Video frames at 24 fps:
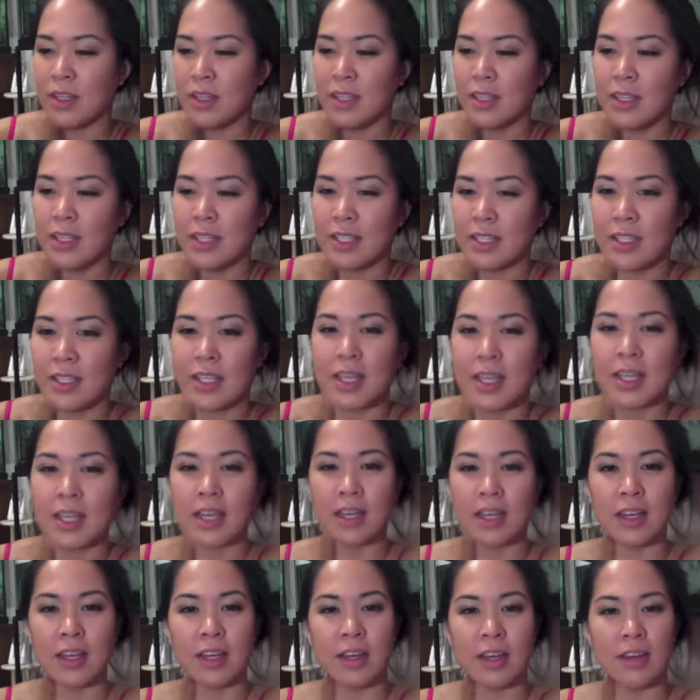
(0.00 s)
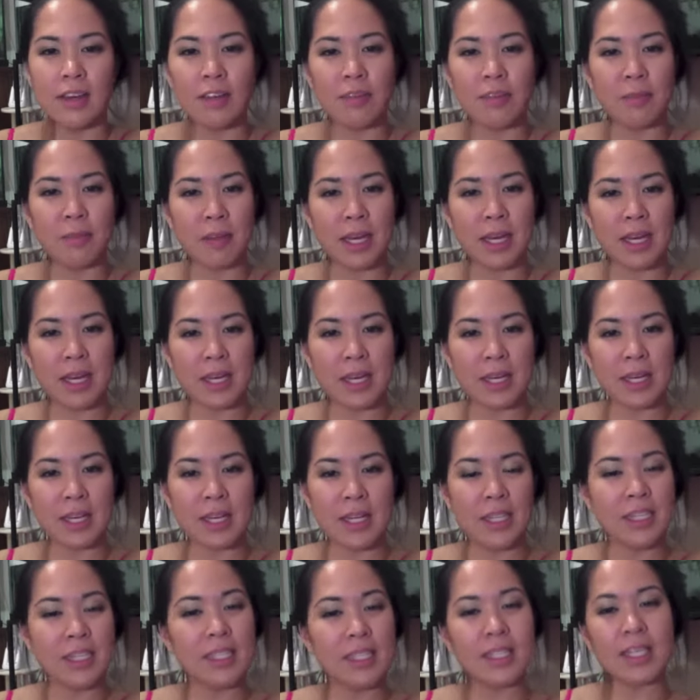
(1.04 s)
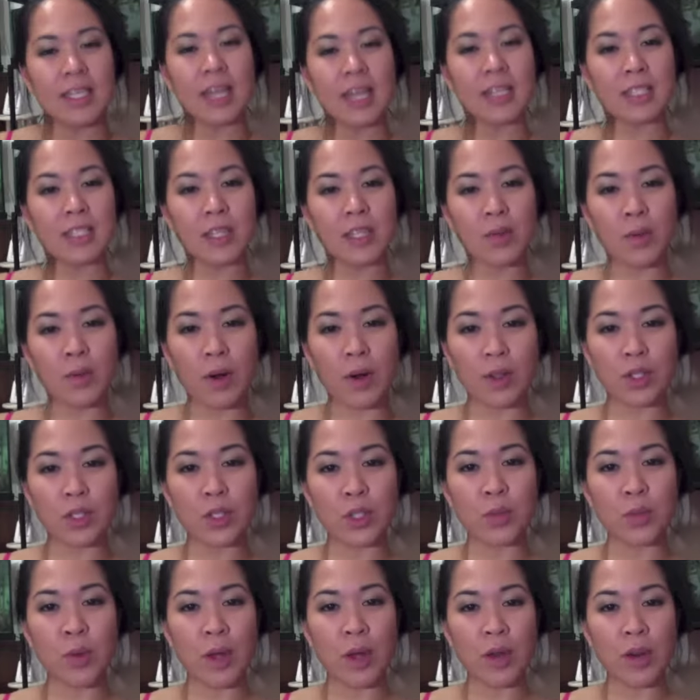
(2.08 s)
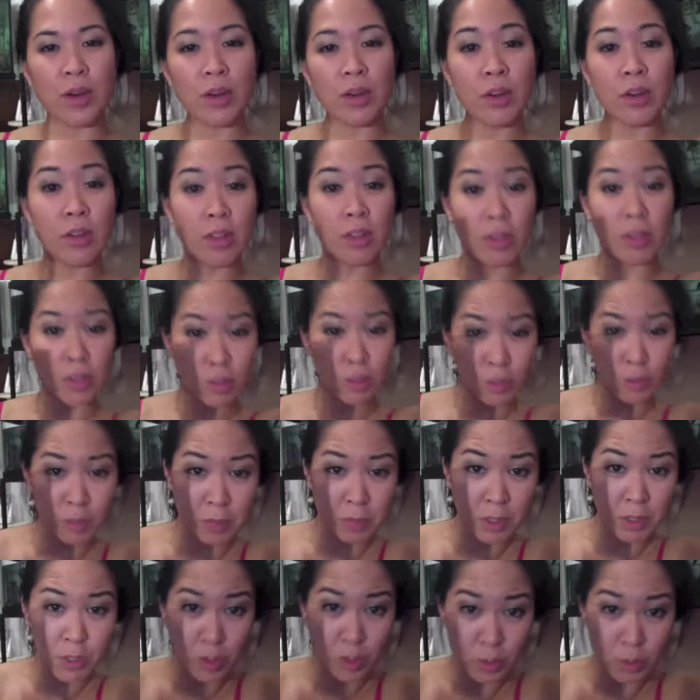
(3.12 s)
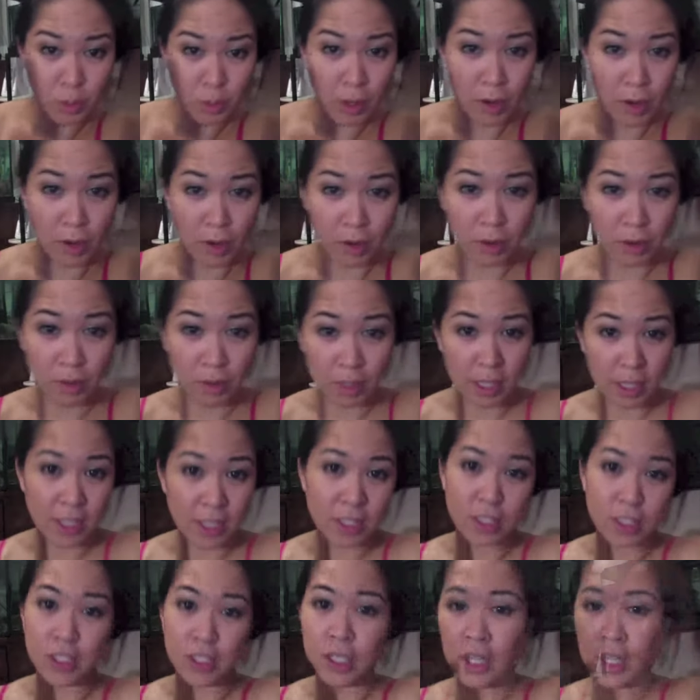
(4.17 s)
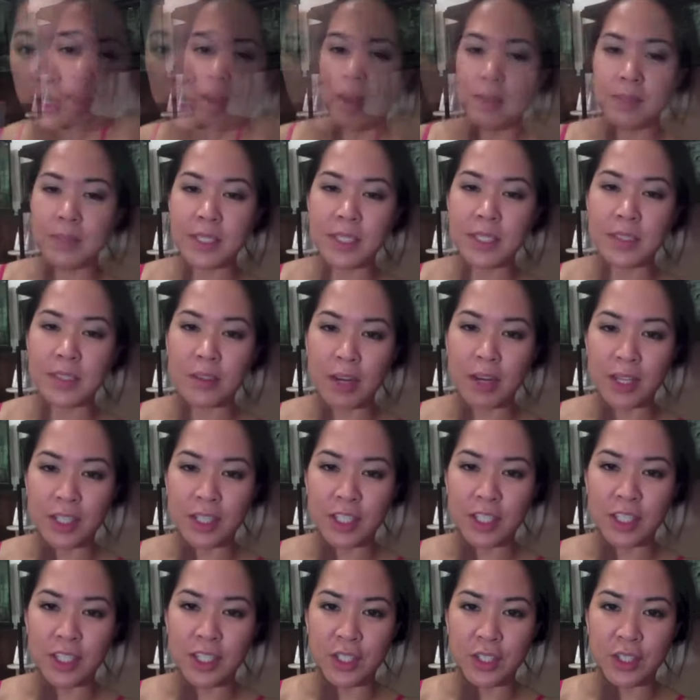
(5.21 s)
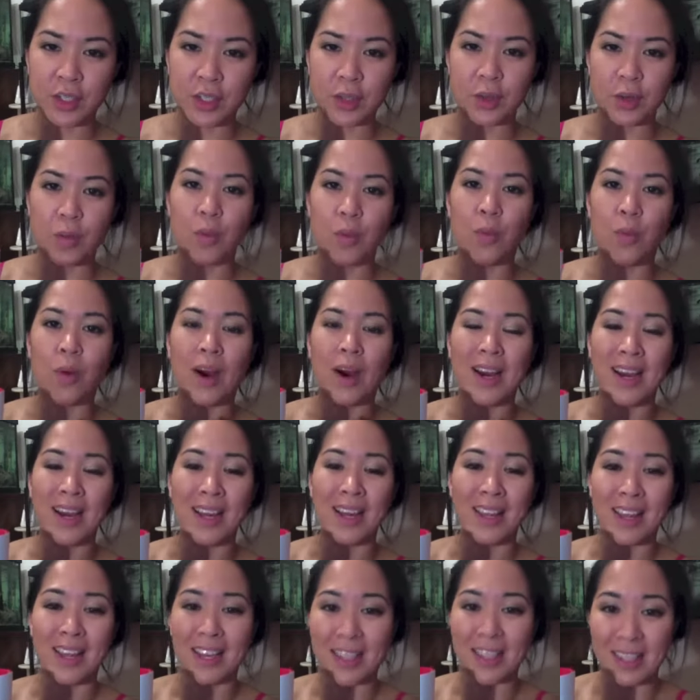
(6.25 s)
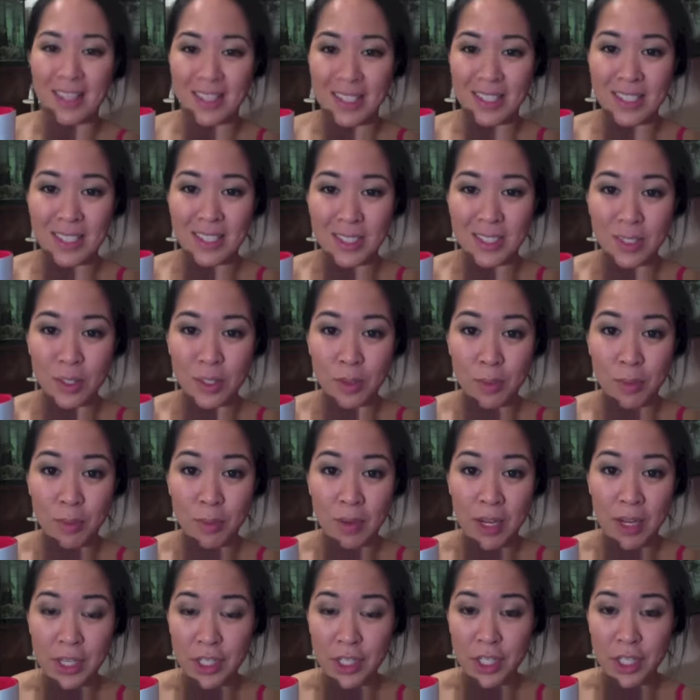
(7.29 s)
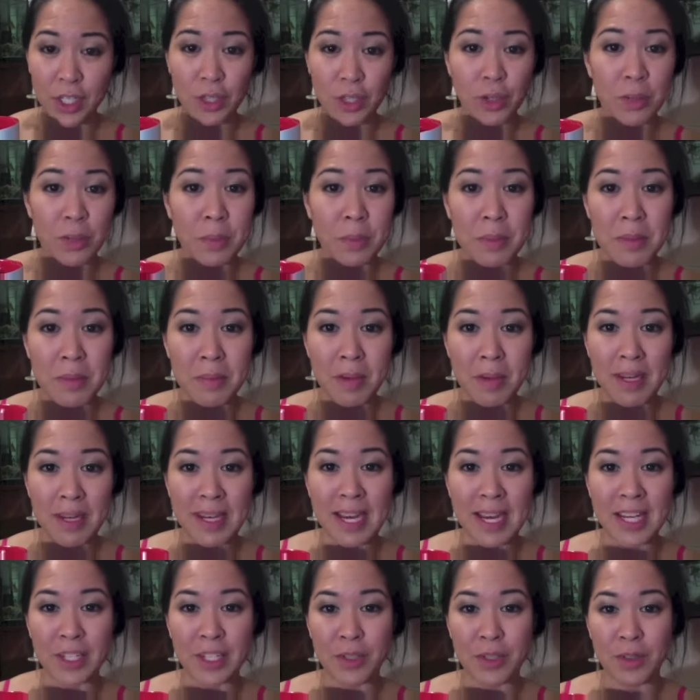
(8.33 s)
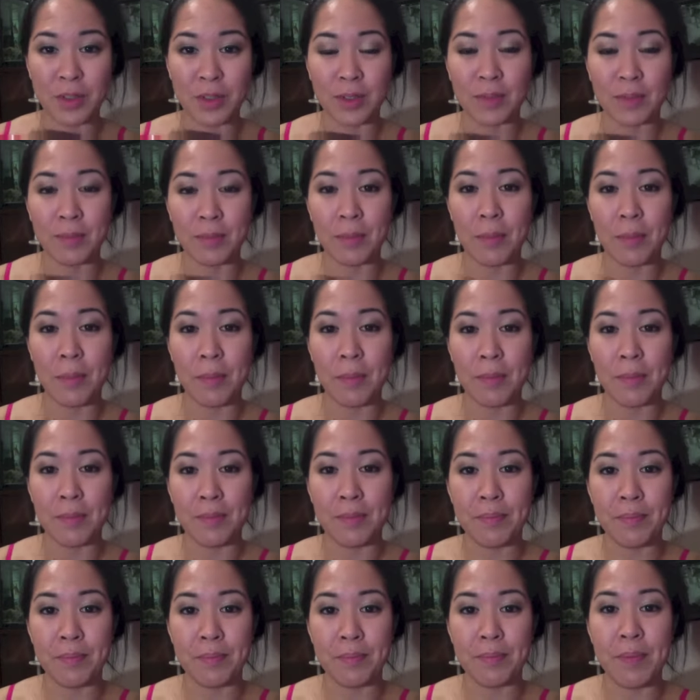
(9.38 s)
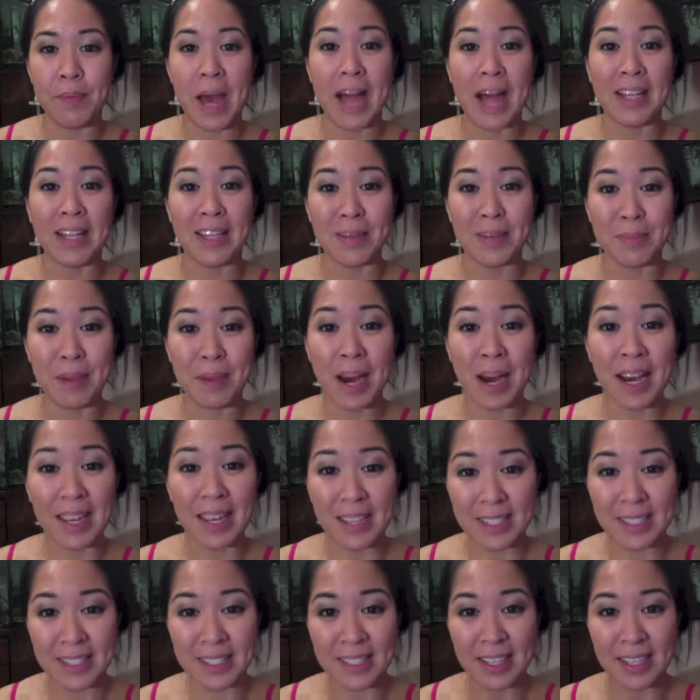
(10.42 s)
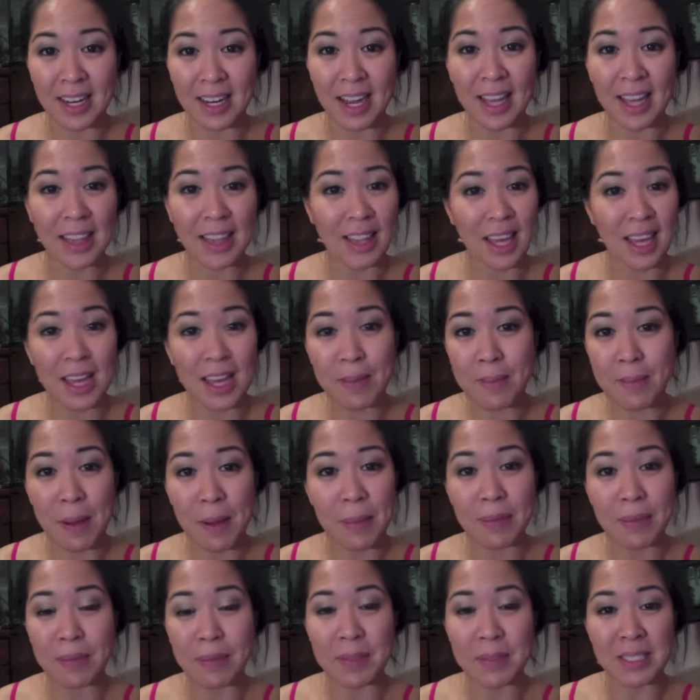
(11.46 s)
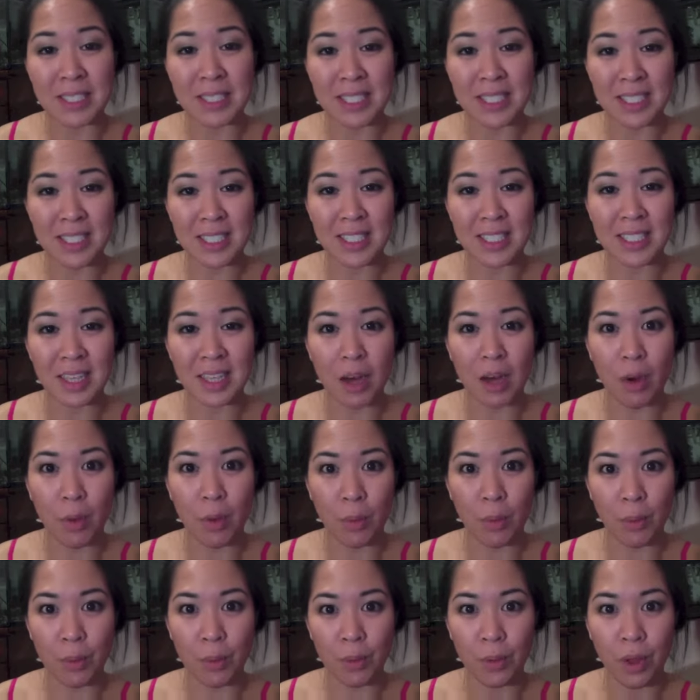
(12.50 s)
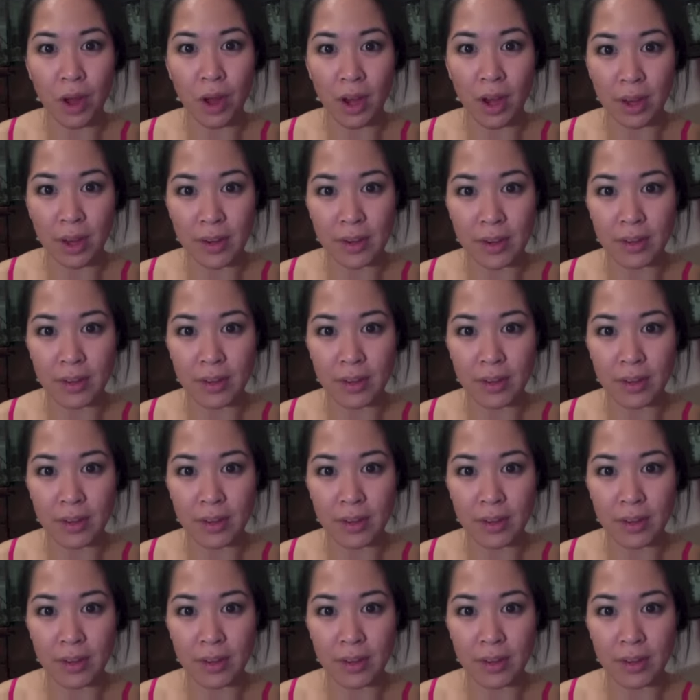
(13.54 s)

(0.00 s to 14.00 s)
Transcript: it's like if my insides could wear a sweater, this would be the sweater, ladies and gentlemen. I'm just trying to discern why I like this tea so much. It could be my natural palate bias that I like peppermint tea a whole lot.